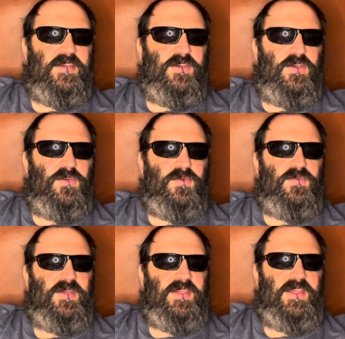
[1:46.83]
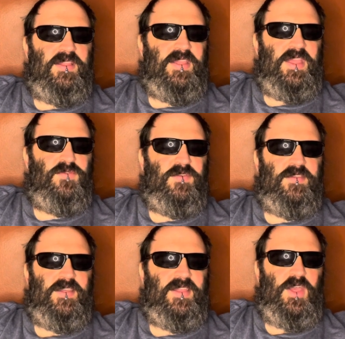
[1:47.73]
who in
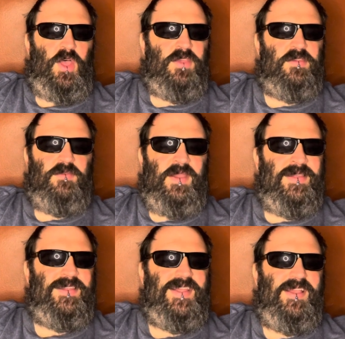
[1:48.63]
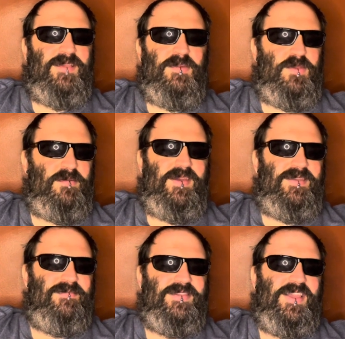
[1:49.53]
interestingly also has a documentary about
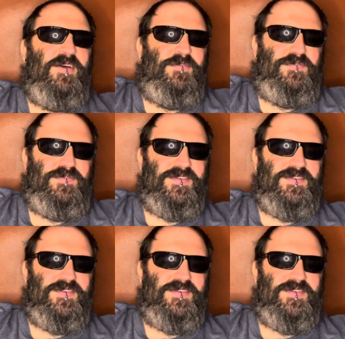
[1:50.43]
himself.